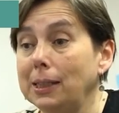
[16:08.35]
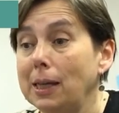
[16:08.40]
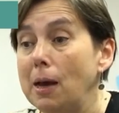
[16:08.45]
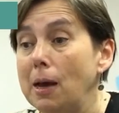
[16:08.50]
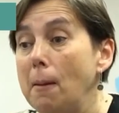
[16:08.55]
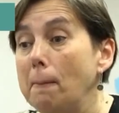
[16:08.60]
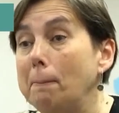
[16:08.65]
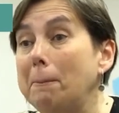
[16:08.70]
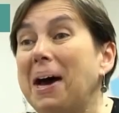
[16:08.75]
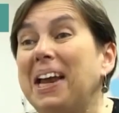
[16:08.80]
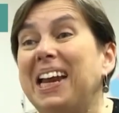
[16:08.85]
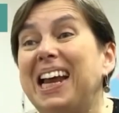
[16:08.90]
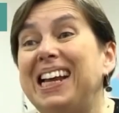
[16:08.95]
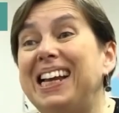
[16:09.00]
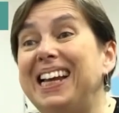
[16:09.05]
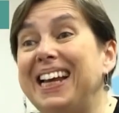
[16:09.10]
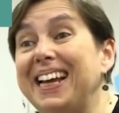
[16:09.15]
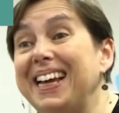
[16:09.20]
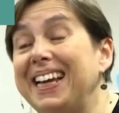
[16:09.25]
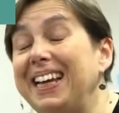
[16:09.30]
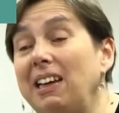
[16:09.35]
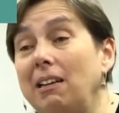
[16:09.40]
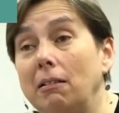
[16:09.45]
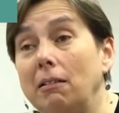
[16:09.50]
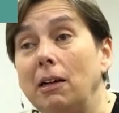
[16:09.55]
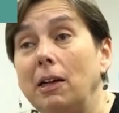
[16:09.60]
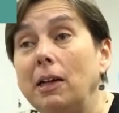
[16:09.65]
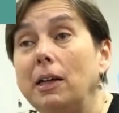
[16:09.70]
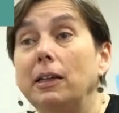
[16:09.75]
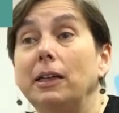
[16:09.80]
I use this
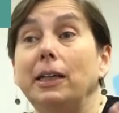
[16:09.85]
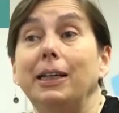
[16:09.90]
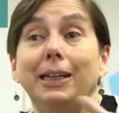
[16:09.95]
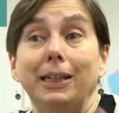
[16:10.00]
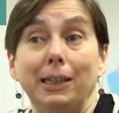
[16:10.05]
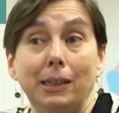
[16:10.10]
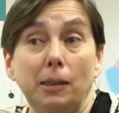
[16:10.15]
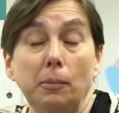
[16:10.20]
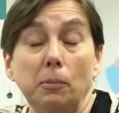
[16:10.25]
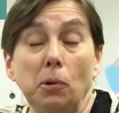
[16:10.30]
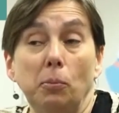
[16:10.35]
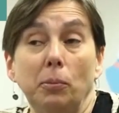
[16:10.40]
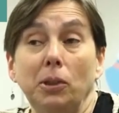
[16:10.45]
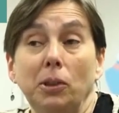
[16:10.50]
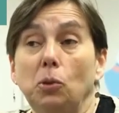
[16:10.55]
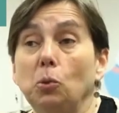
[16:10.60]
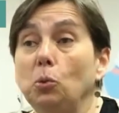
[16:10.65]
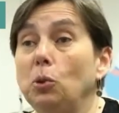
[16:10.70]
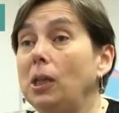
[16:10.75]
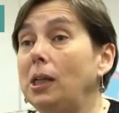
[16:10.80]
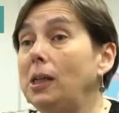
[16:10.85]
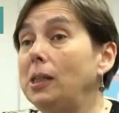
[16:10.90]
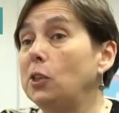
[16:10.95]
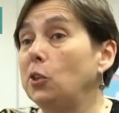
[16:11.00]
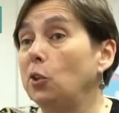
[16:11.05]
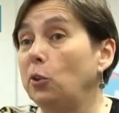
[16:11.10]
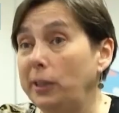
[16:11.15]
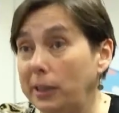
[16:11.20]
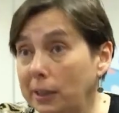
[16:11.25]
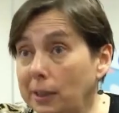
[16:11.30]
one right now,
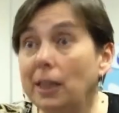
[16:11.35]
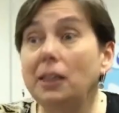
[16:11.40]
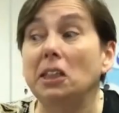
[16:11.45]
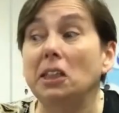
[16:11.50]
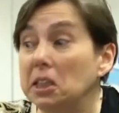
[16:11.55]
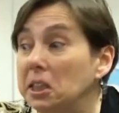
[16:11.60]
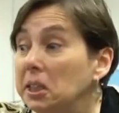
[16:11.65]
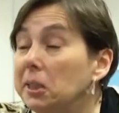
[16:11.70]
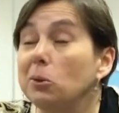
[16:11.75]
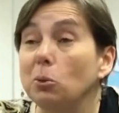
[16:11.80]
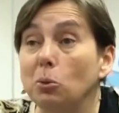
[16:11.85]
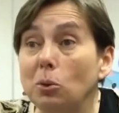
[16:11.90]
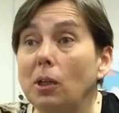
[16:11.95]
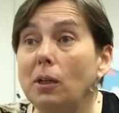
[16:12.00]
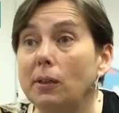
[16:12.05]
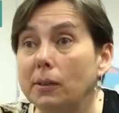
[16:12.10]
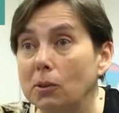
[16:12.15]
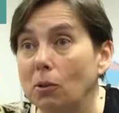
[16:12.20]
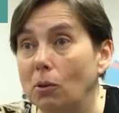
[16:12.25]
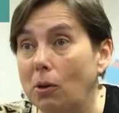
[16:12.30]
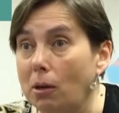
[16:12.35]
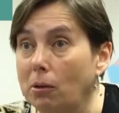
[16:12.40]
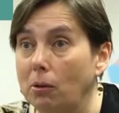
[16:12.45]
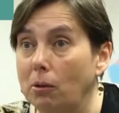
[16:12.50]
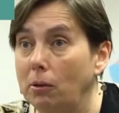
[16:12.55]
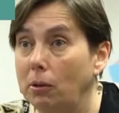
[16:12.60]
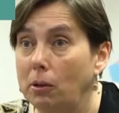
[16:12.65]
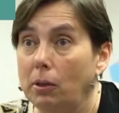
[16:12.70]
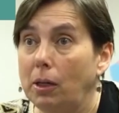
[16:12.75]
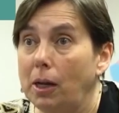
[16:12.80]
and in this one, I
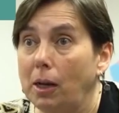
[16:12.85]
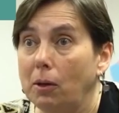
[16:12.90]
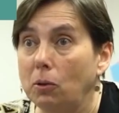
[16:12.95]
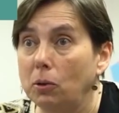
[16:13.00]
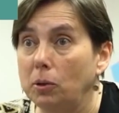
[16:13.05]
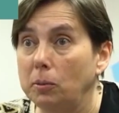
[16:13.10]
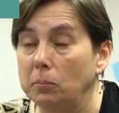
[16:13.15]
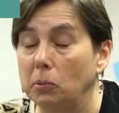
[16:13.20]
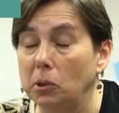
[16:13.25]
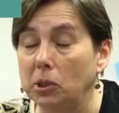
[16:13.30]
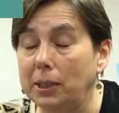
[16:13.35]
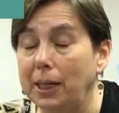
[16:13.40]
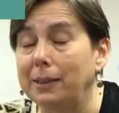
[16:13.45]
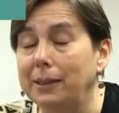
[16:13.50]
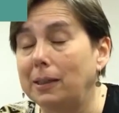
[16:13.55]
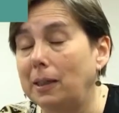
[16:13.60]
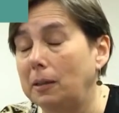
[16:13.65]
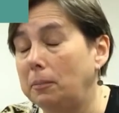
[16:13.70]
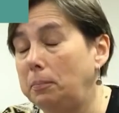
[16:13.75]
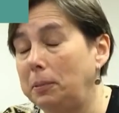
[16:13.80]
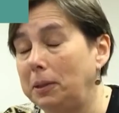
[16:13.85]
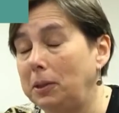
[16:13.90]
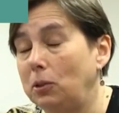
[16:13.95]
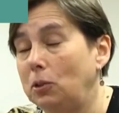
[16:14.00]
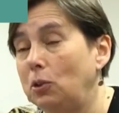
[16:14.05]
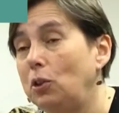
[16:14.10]
use the standard algorithm.